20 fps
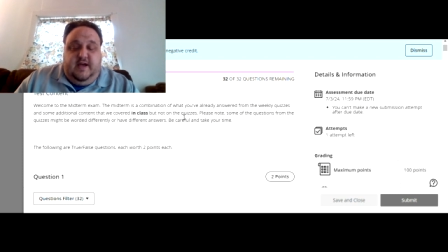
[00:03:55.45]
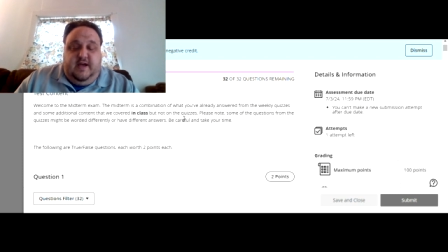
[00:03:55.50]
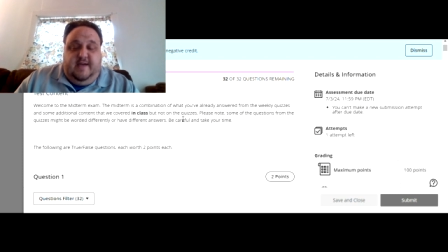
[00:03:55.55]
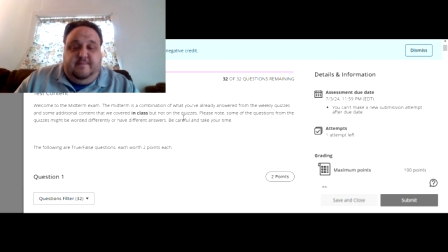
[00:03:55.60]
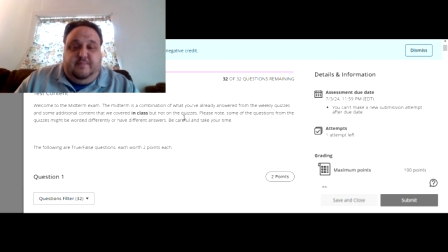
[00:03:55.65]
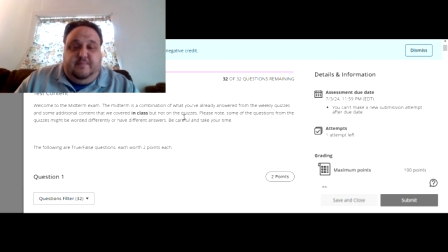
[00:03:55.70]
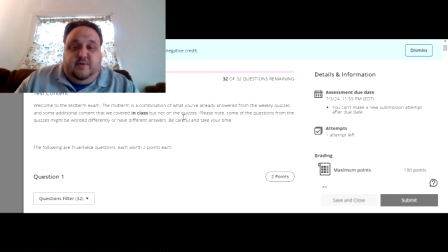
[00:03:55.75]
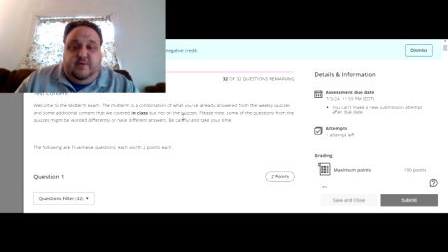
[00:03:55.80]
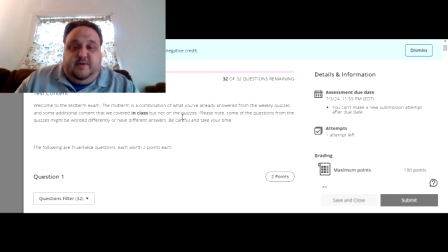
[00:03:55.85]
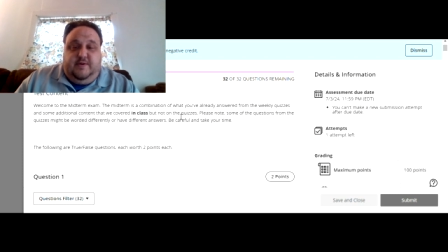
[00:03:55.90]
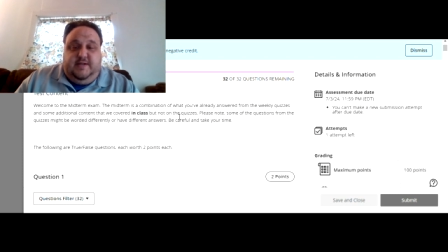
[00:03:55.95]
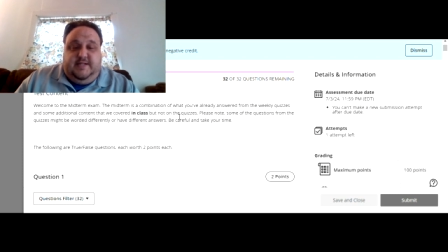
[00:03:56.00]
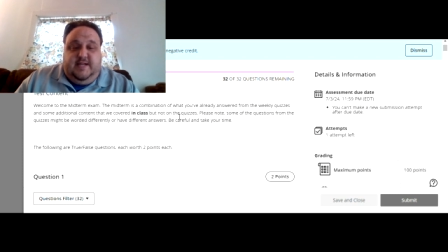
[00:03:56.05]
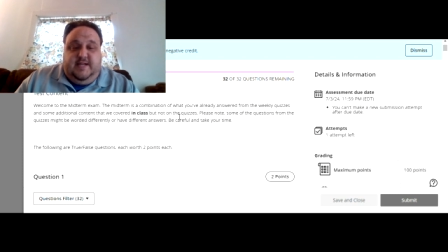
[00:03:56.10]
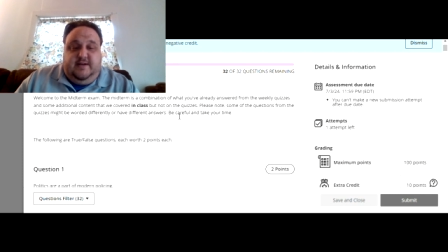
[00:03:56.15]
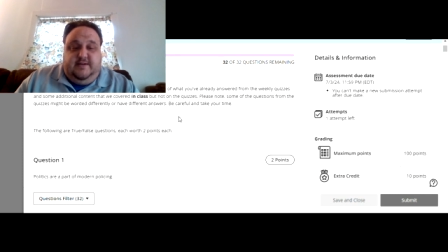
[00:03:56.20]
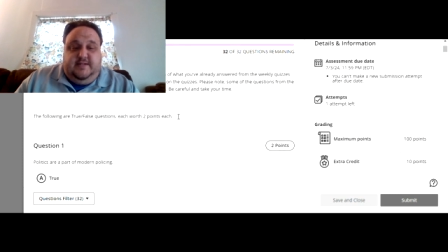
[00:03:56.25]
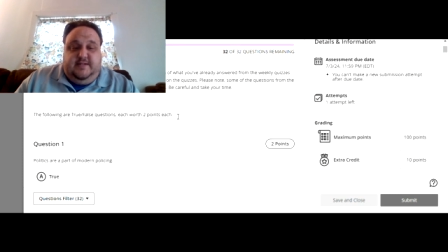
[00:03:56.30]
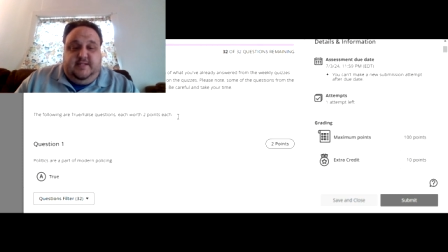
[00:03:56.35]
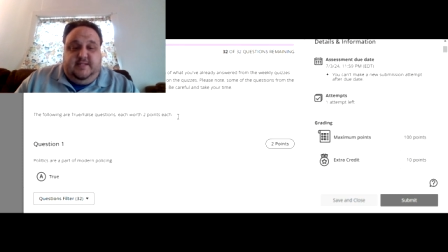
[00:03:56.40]
I broke it
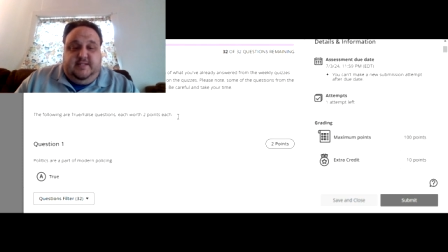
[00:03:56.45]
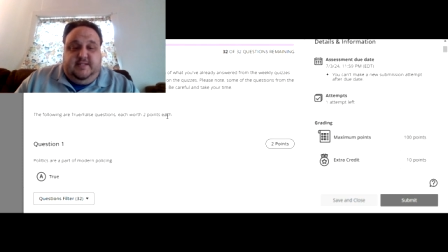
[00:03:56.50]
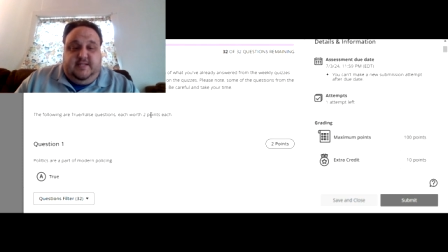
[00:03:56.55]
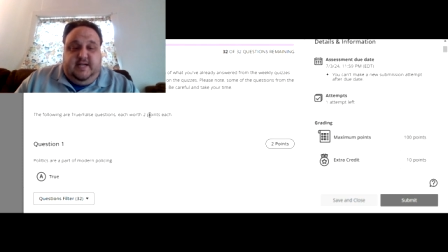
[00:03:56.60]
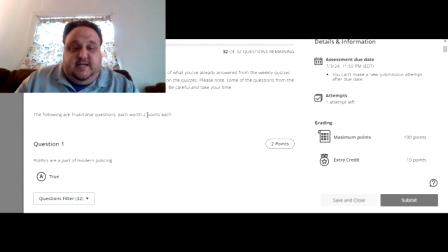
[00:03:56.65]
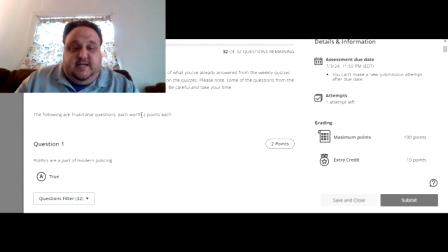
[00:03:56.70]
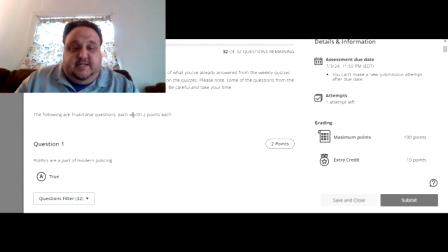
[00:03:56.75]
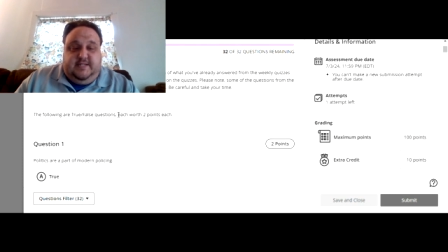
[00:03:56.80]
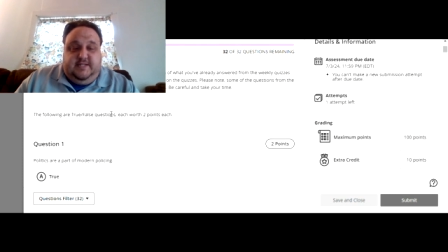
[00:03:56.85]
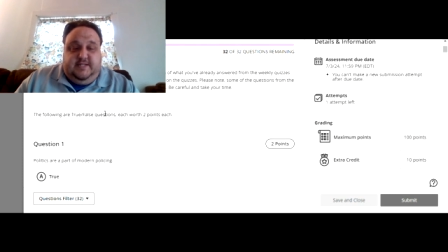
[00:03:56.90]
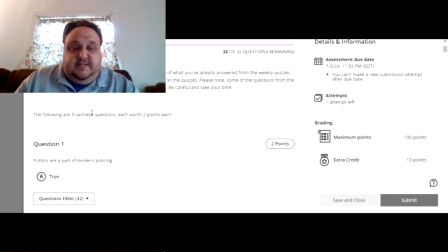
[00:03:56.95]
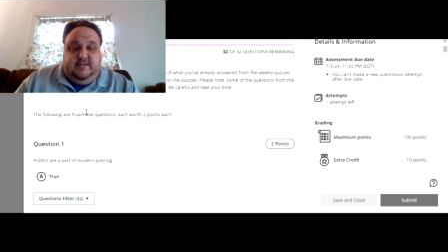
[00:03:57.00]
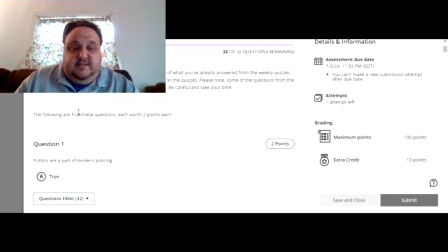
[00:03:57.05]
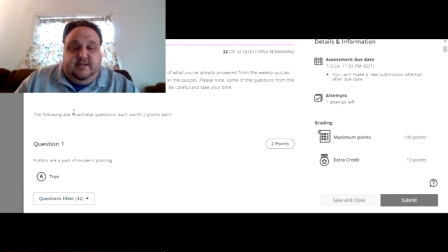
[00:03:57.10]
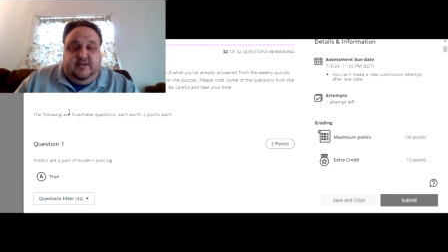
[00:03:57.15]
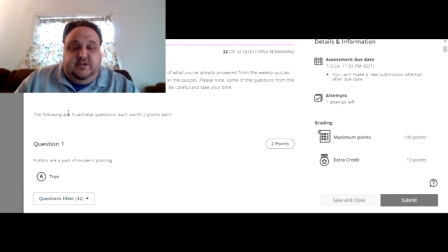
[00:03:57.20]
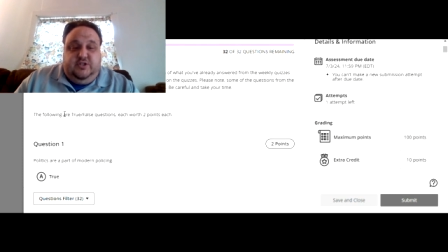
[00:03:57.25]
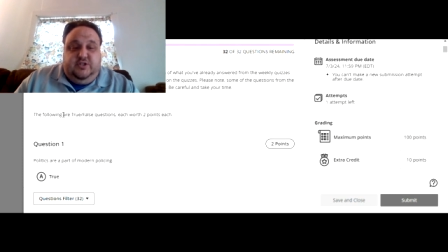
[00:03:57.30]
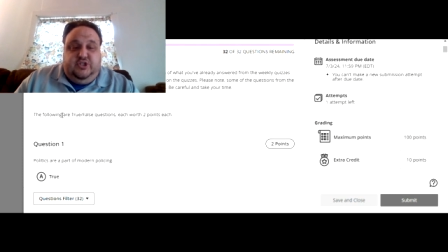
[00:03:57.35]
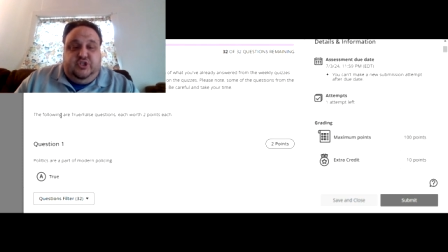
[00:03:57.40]
down into section
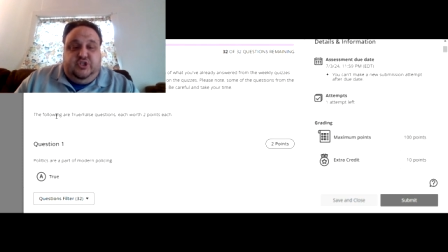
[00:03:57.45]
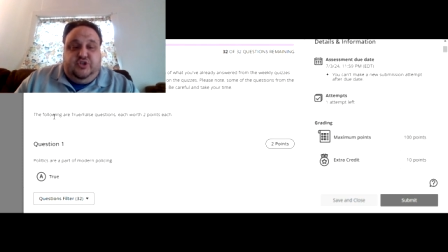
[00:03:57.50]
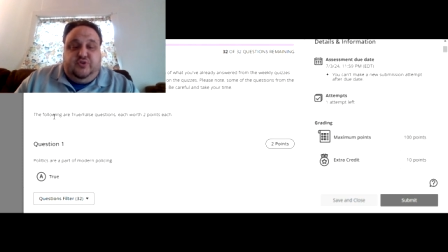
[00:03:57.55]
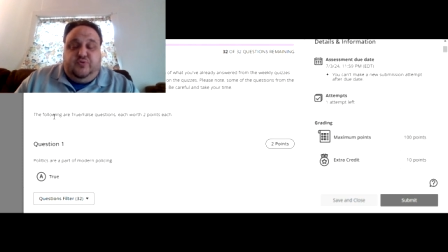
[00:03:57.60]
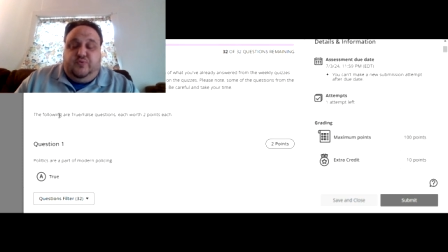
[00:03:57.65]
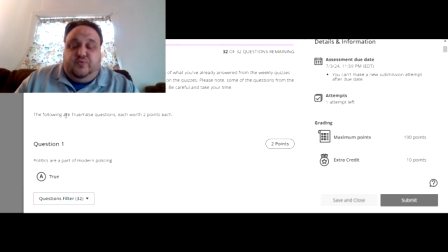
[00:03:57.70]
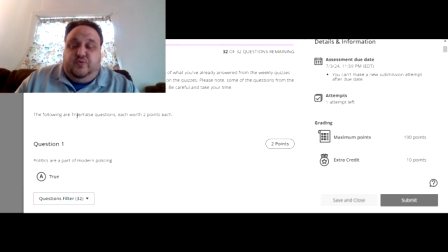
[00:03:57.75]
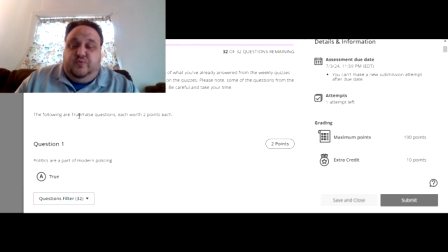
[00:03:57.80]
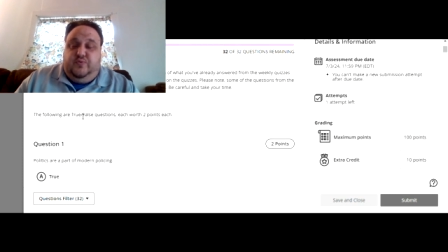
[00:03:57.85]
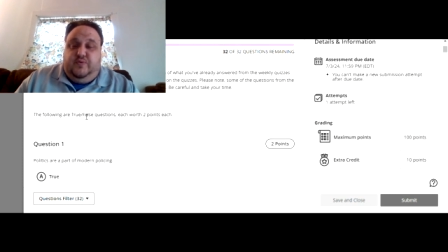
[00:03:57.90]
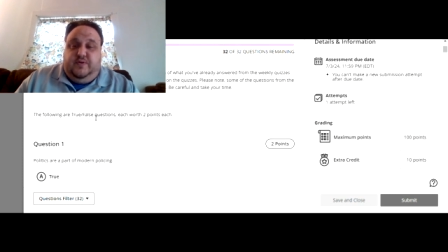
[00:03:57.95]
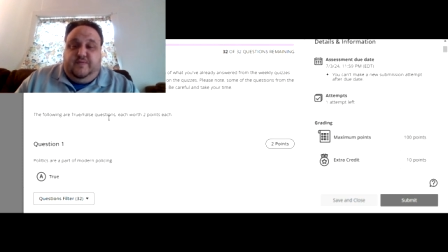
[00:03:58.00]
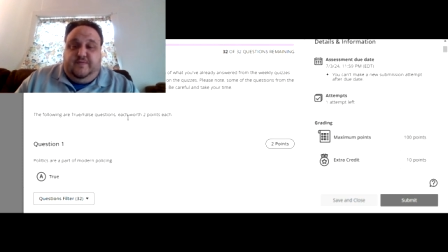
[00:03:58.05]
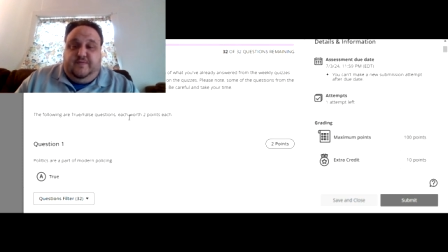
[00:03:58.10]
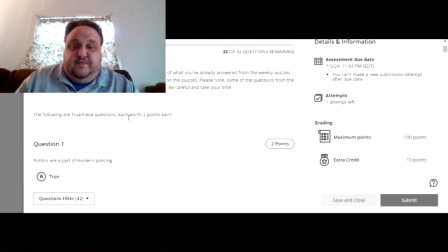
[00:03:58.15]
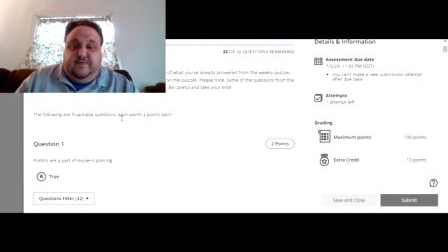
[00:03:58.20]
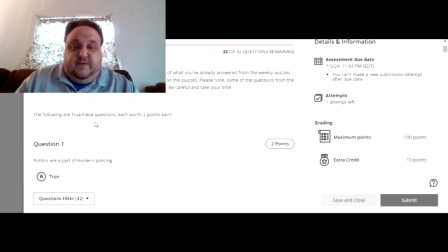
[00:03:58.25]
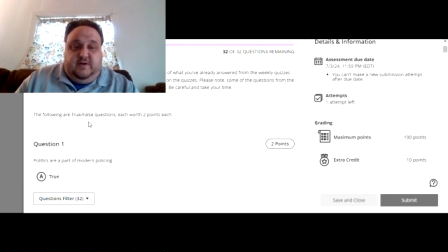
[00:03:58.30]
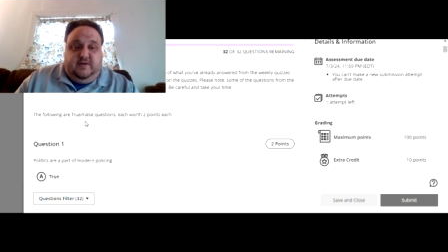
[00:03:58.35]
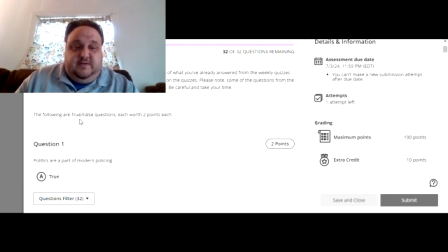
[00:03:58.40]
true and
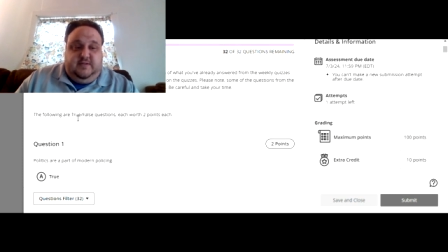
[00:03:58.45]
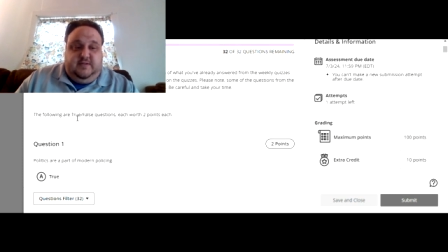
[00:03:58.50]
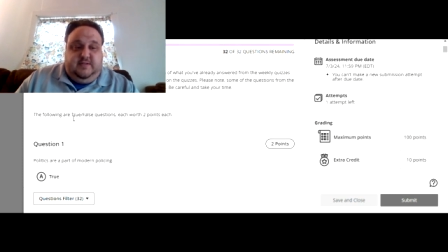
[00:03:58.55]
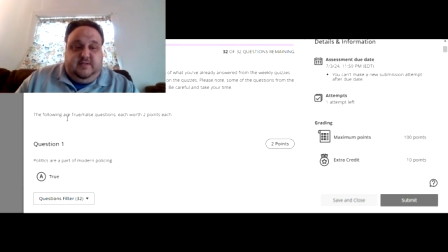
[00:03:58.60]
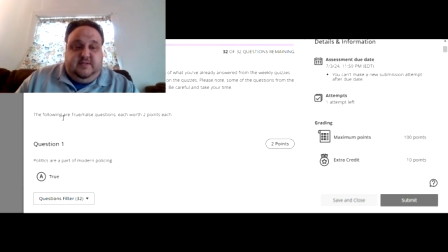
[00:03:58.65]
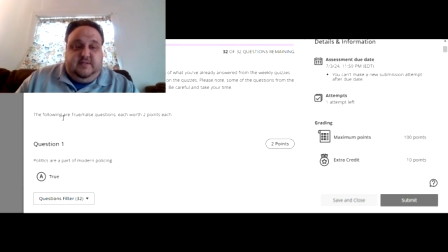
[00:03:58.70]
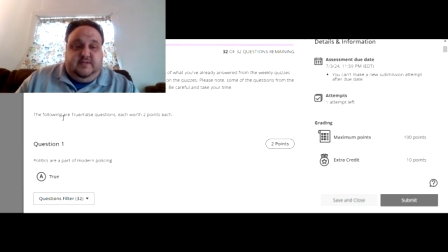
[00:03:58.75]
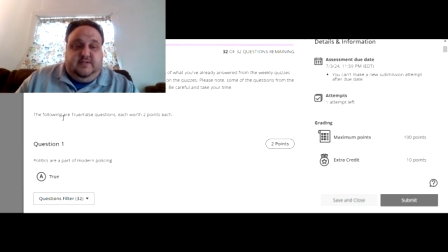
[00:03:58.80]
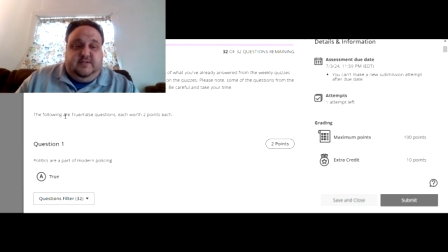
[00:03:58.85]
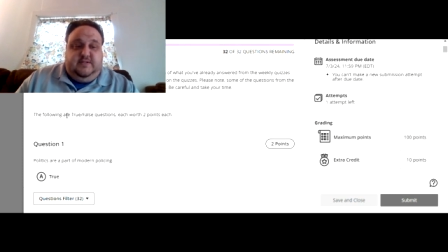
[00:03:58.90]
false.